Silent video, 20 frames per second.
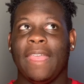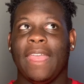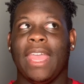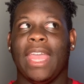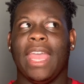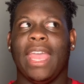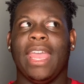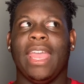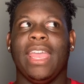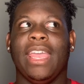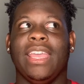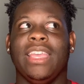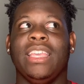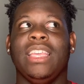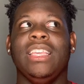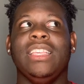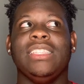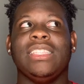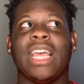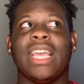And
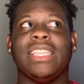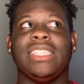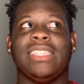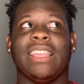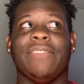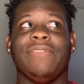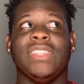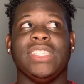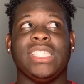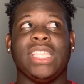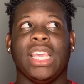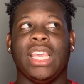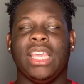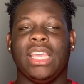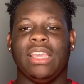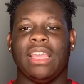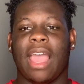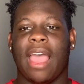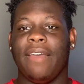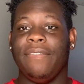he's like
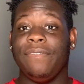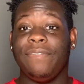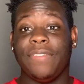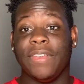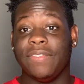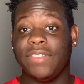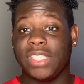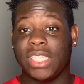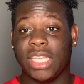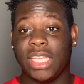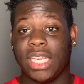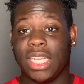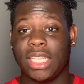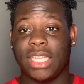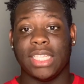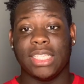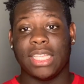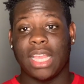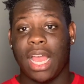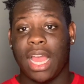17, I'm 15 at
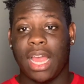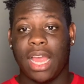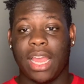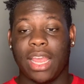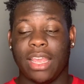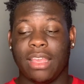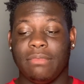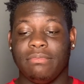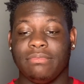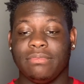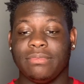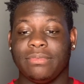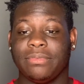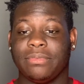the time.